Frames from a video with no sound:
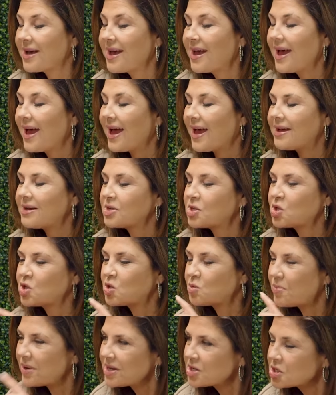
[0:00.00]
Mm-hmm. And
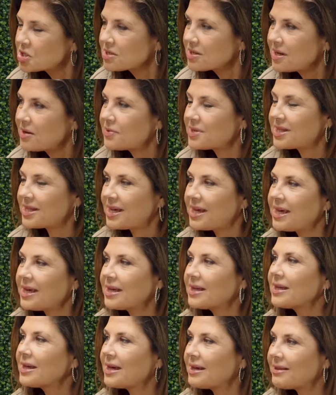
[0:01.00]
especially with
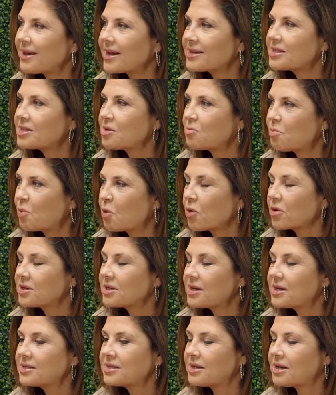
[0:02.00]
healing, that's
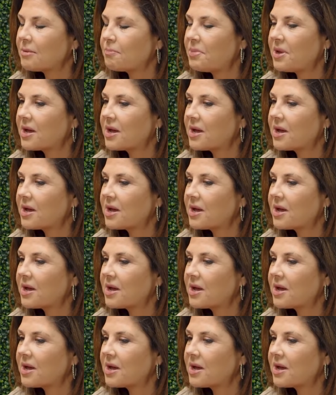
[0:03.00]
important, isn't it?